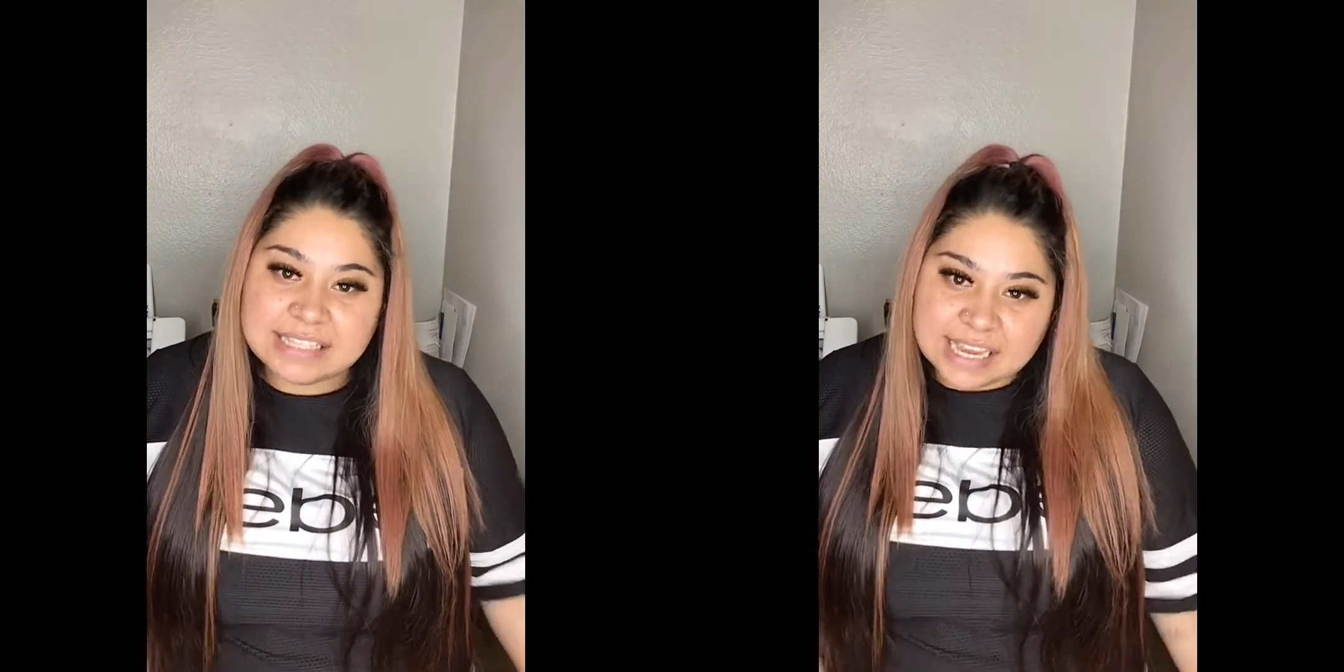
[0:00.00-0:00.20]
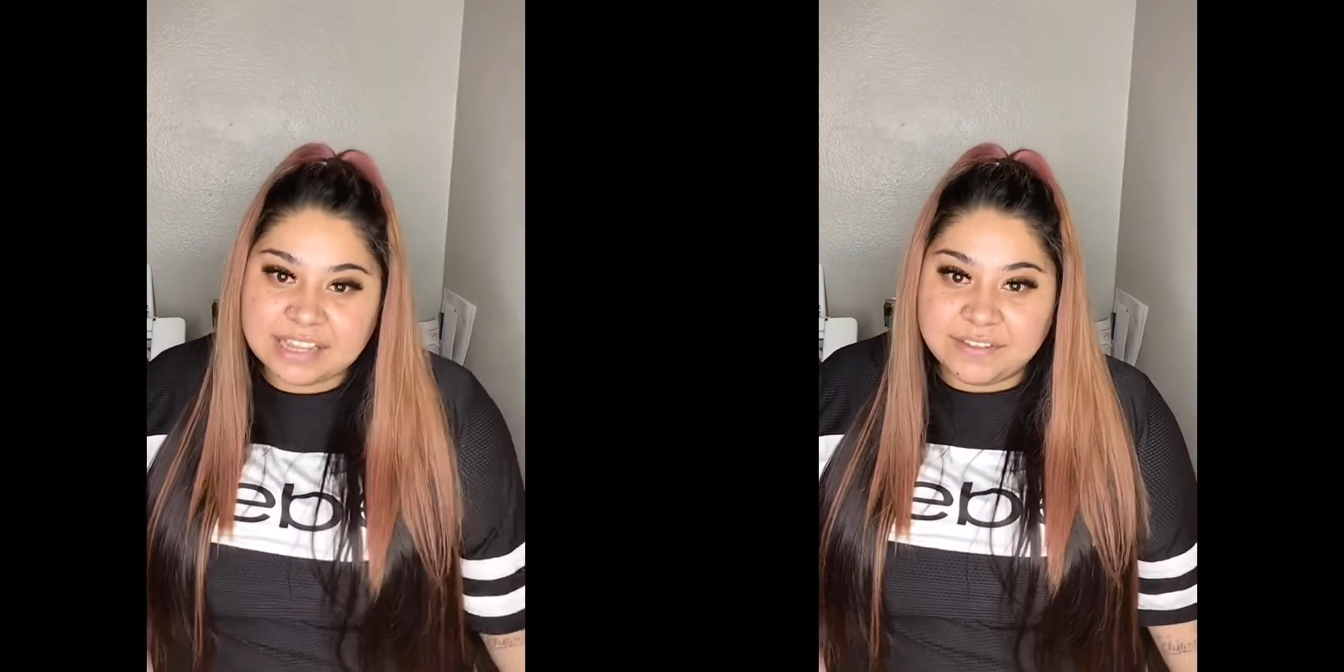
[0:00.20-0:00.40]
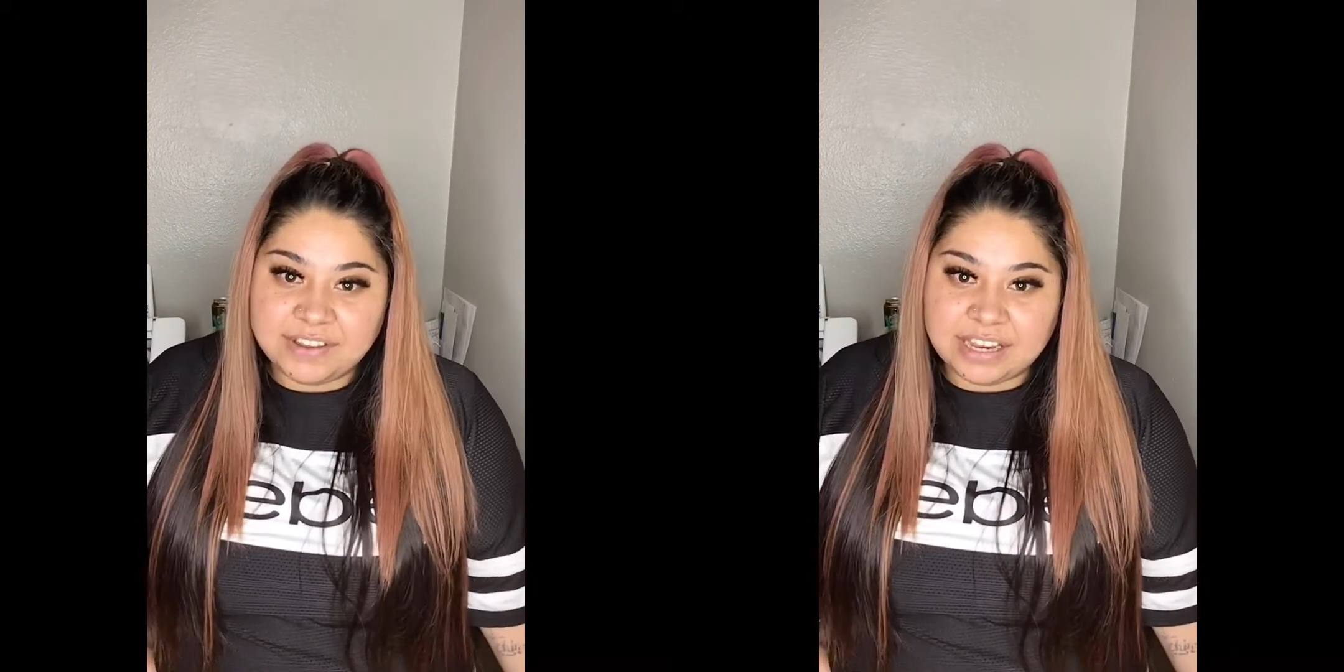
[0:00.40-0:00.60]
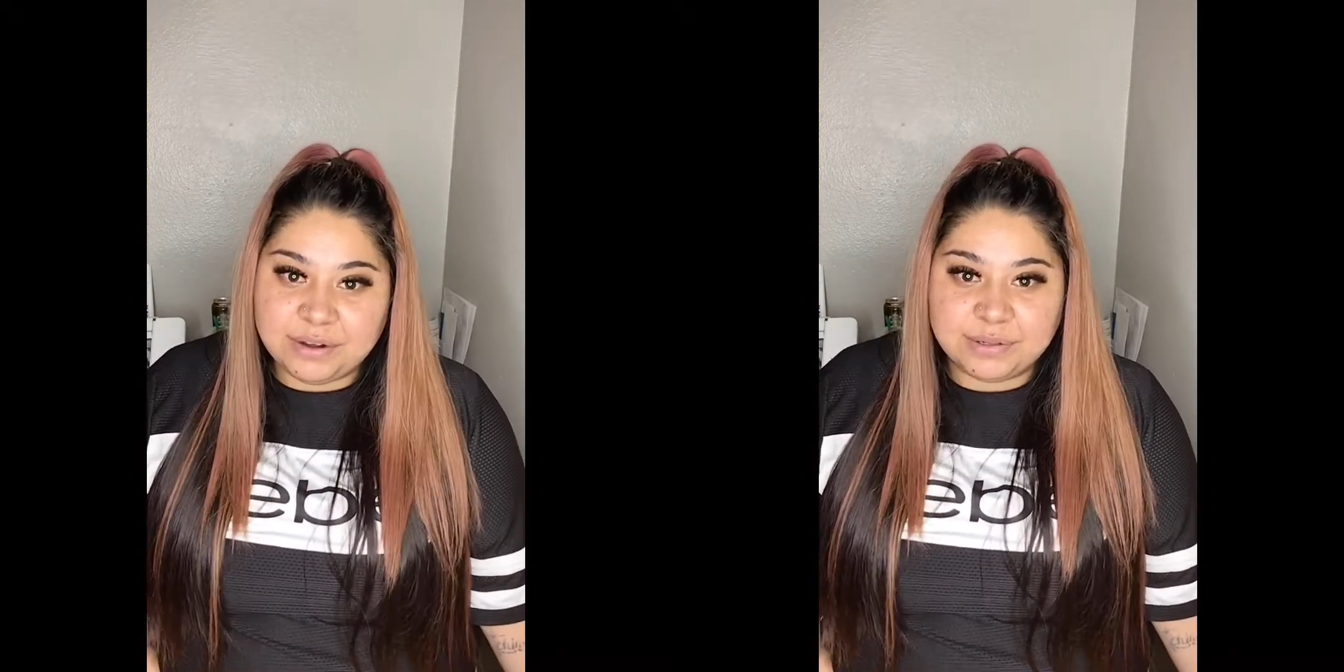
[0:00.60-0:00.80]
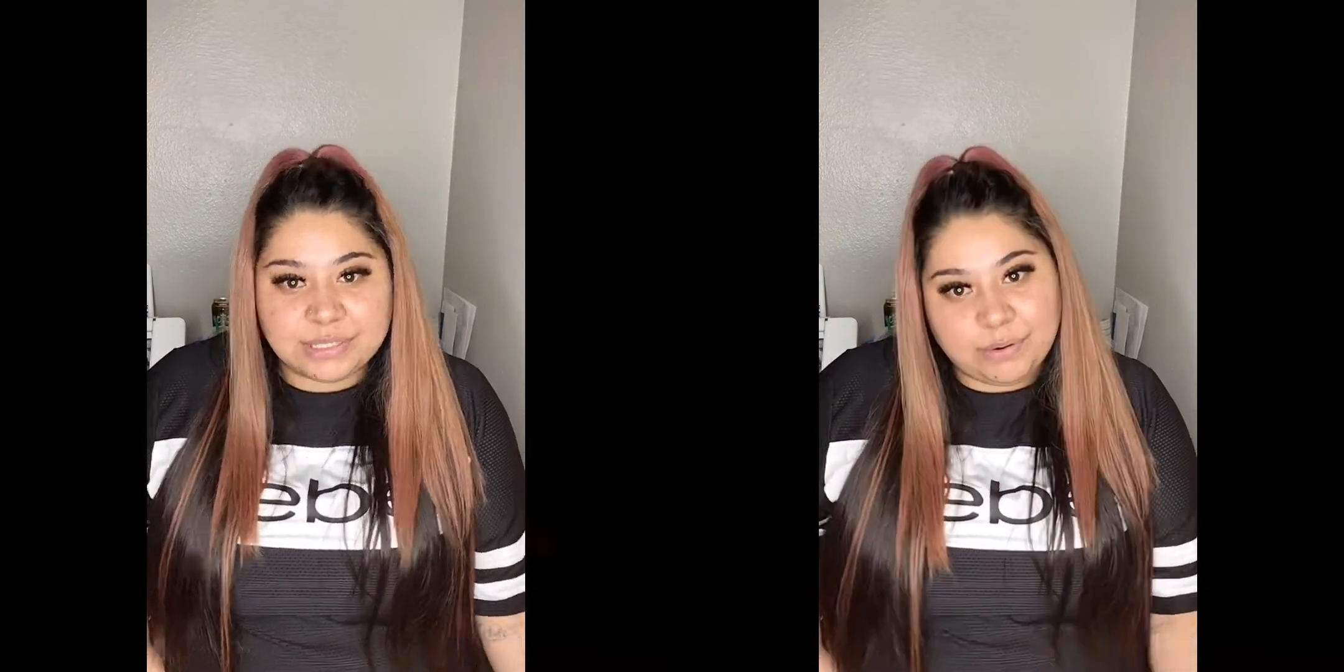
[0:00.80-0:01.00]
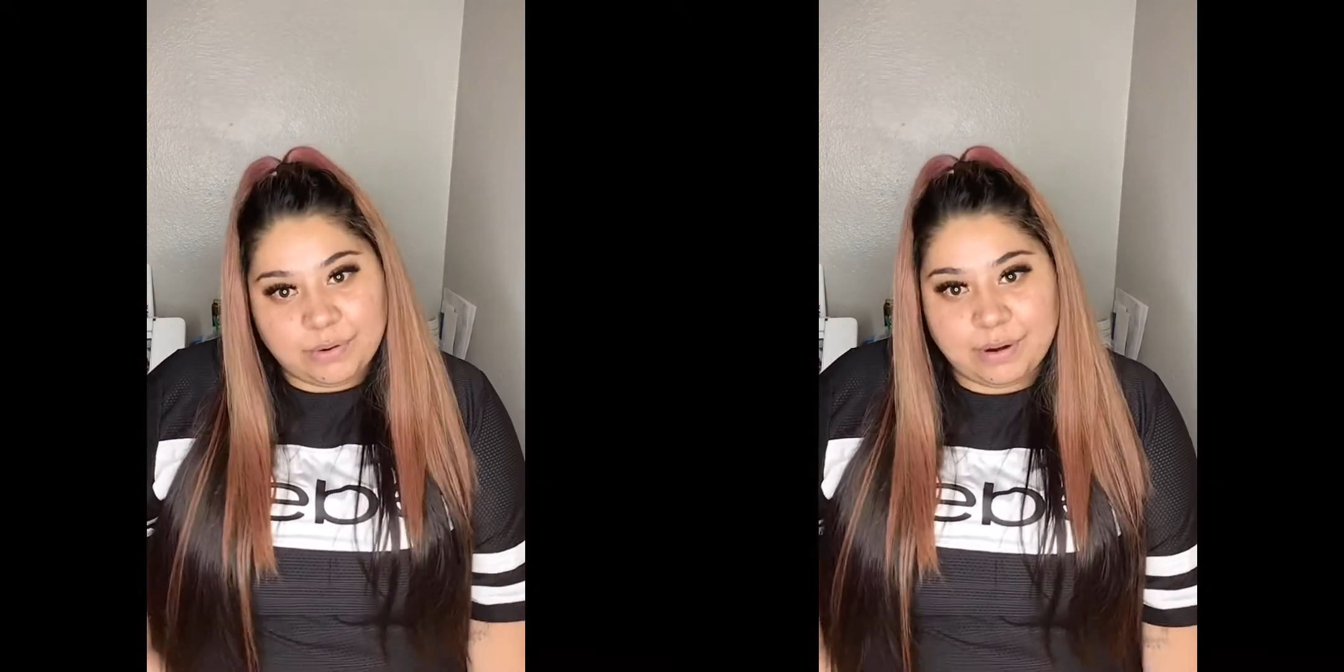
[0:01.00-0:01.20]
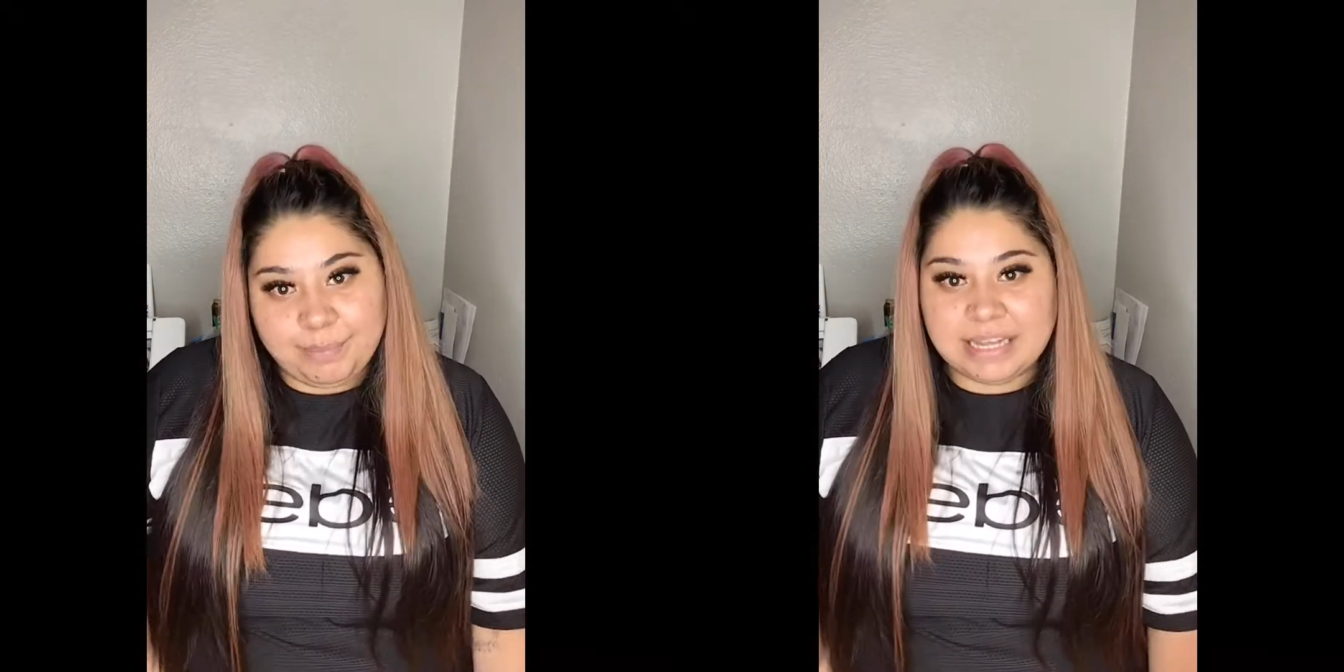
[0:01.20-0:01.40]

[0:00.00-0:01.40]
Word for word: taking the videos or